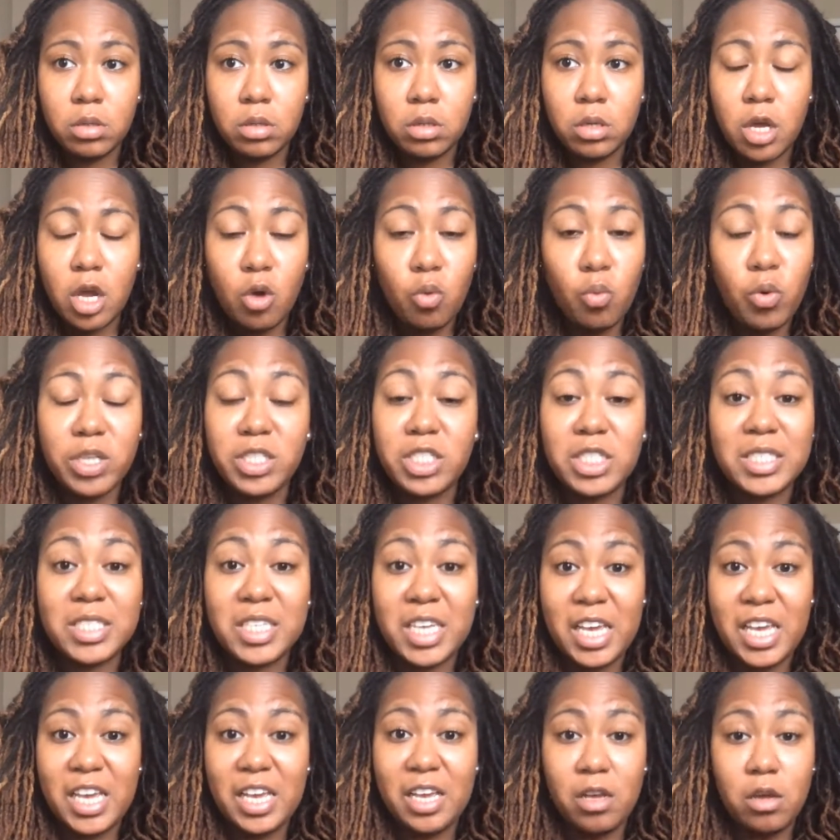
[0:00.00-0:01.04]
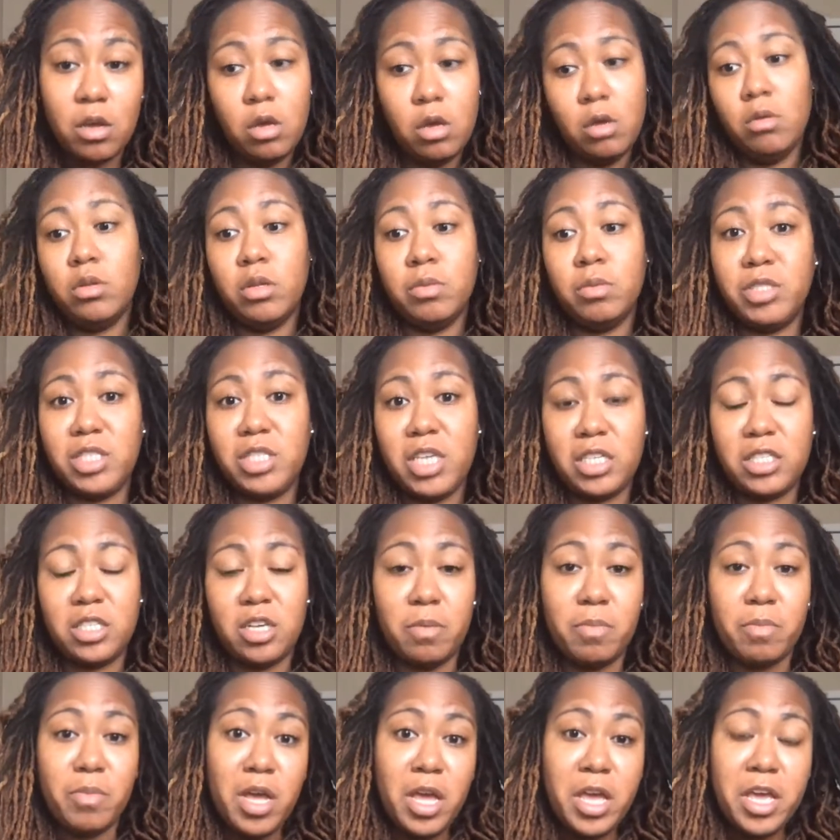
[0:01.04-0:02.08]
which is key, let me tell you
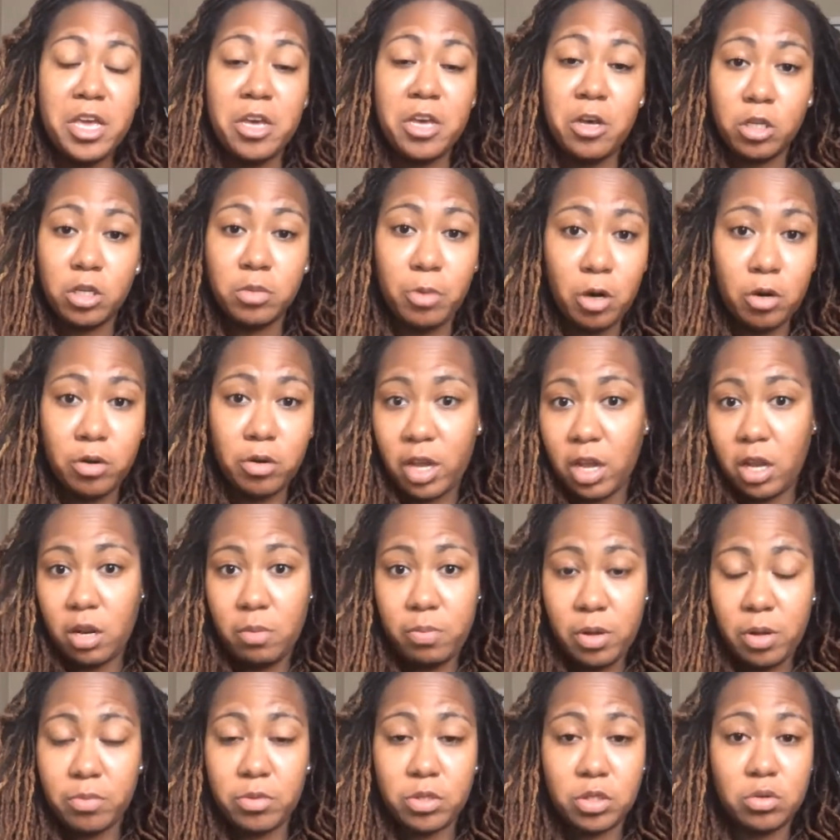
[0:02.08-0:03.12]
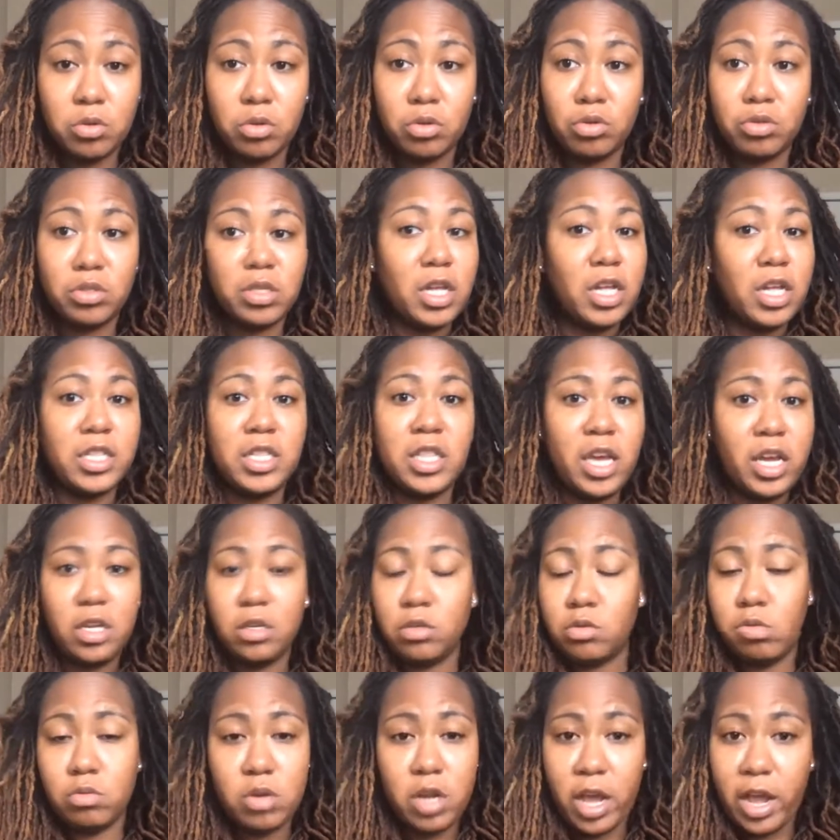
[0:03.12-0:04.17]
something. Hillsborough County Public Schools, they do
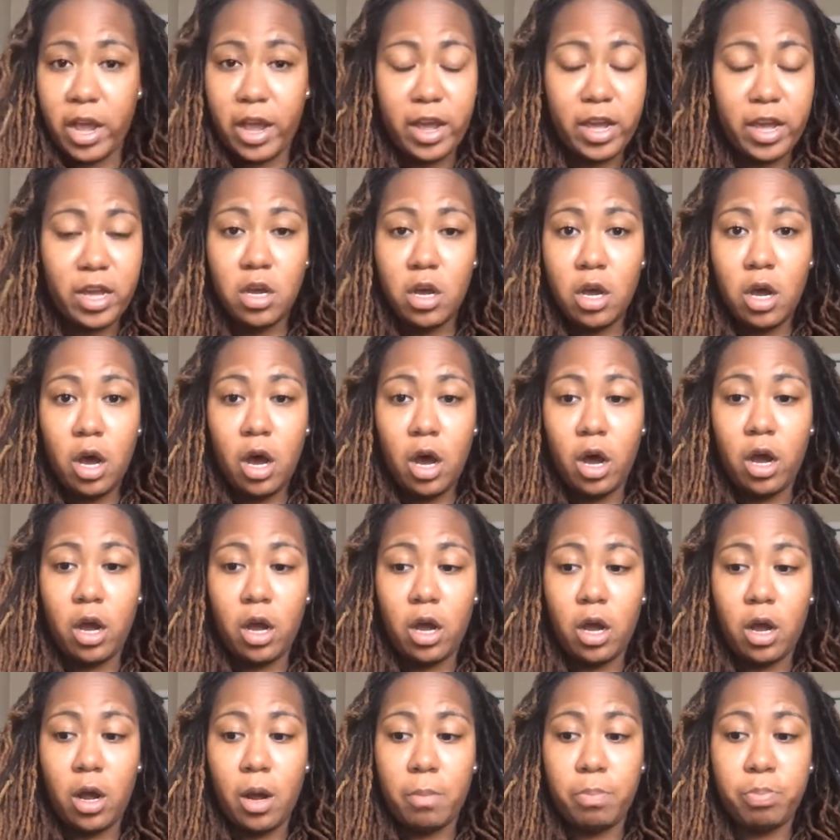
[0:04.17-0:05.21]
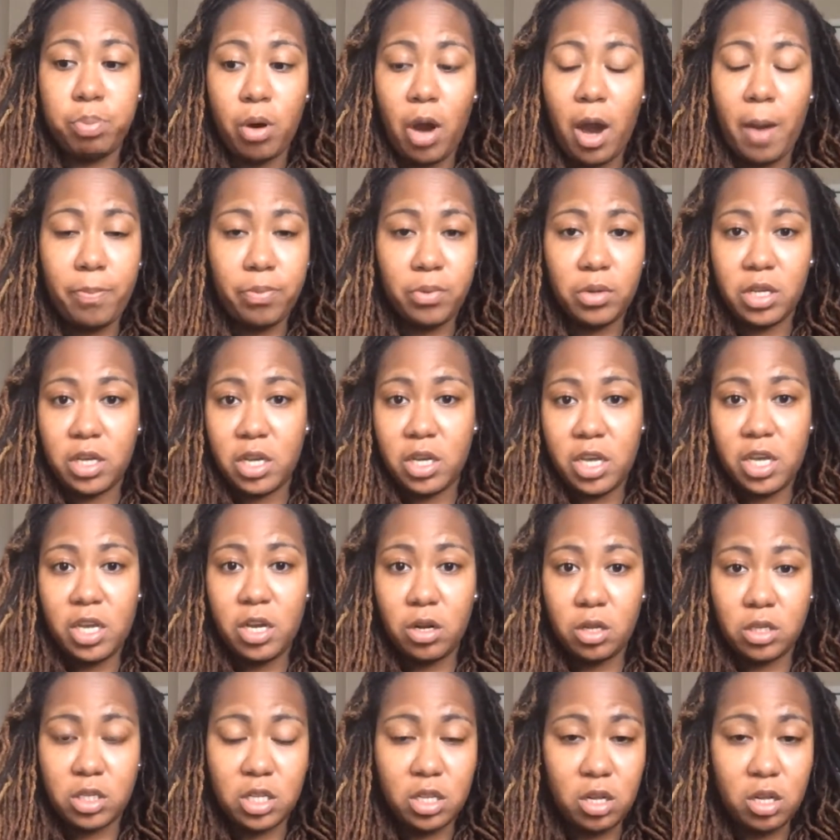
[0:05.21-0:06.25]
not properly adhere
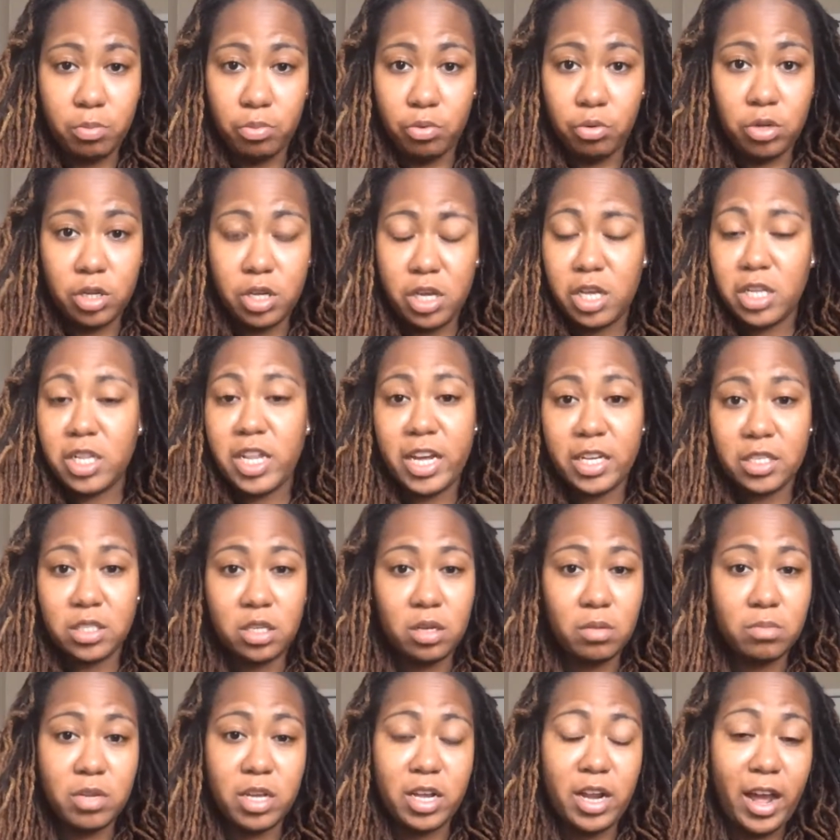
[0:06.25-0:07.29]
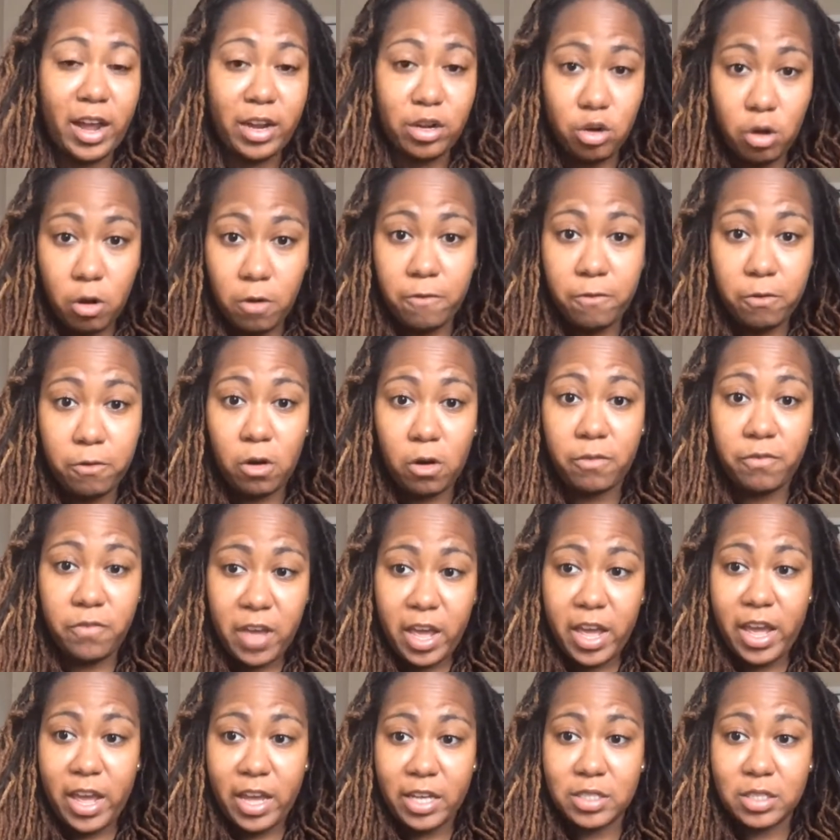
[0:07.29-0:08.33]
to their bullying. That's something that I know for a fact
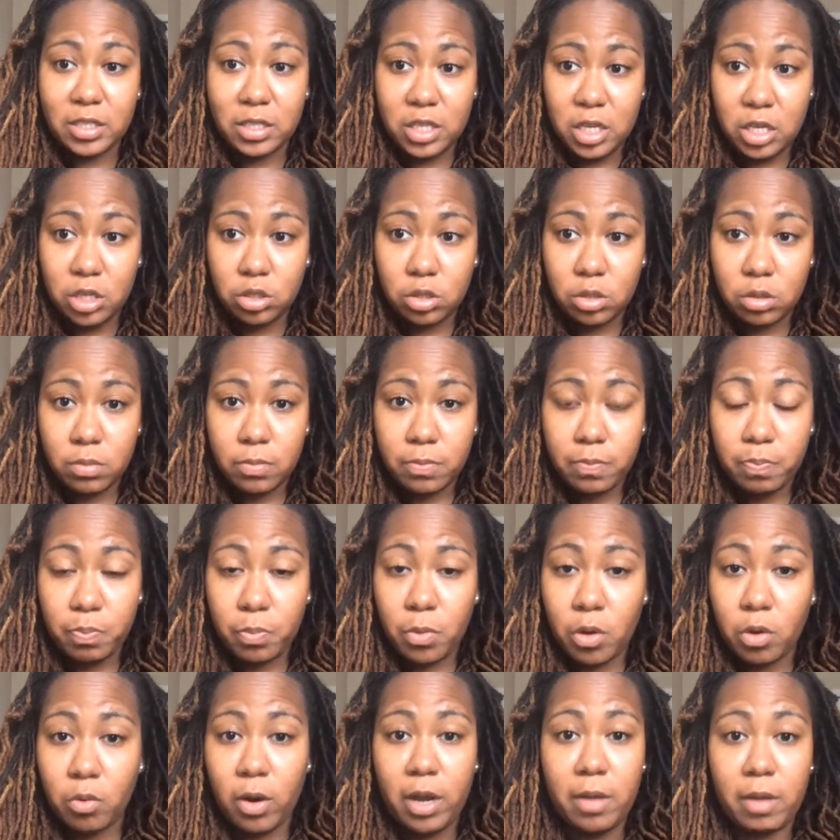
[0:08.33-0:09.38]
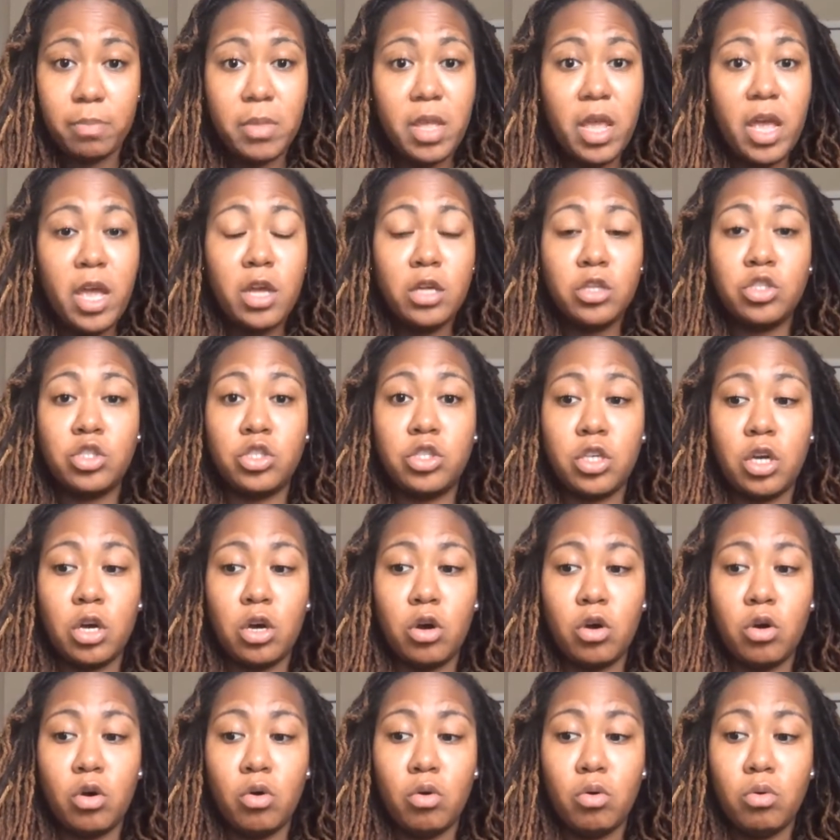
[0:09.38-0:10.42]
as a teacher, right?
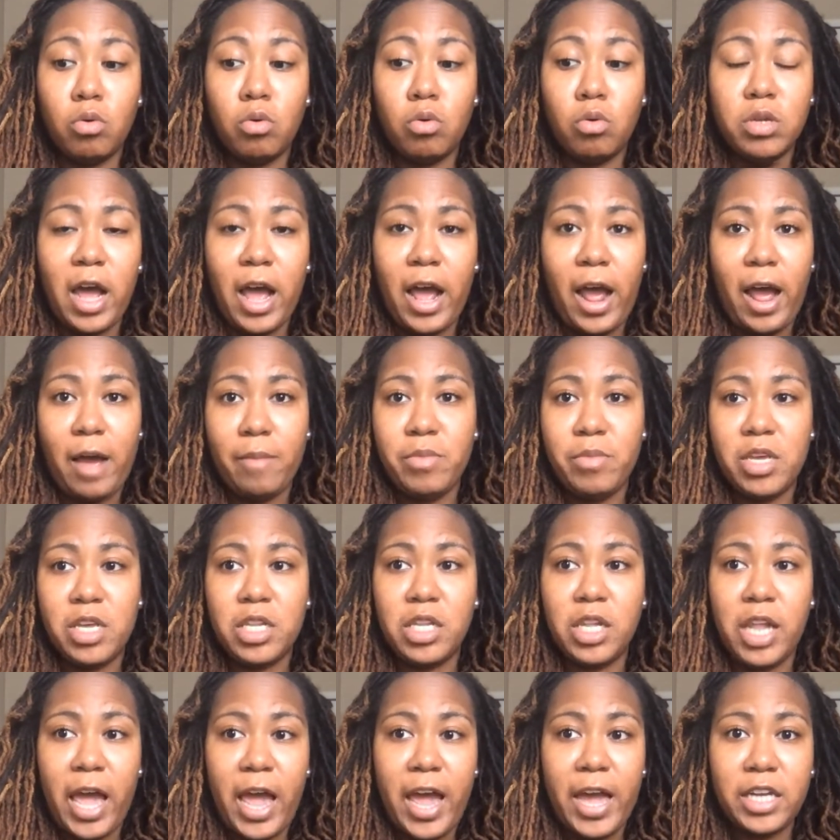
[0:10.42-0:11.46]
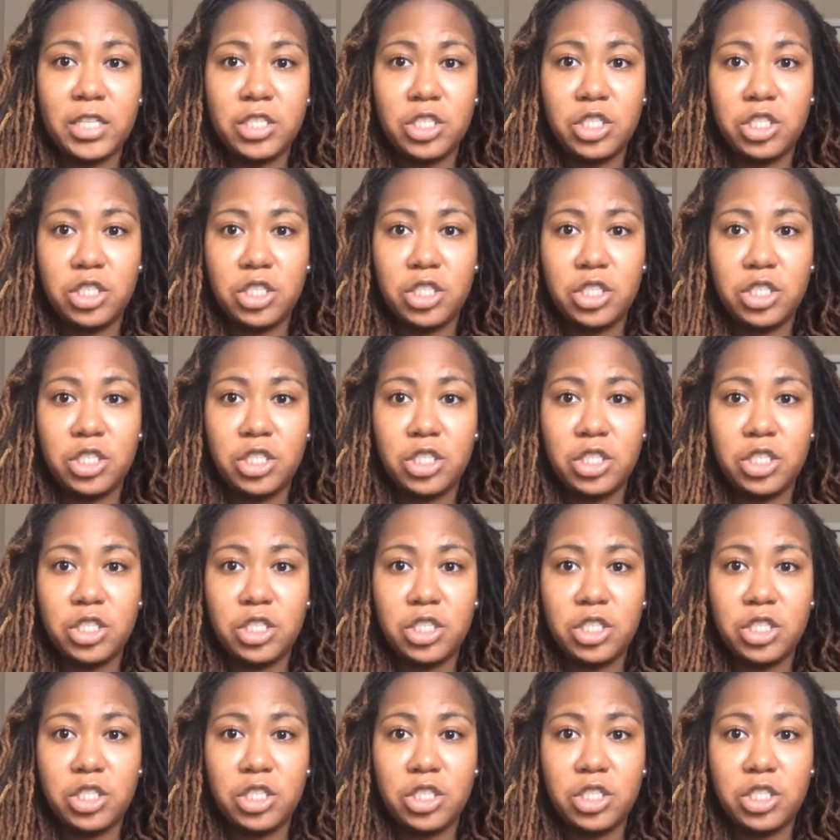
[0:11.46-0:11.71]
So, I mean, last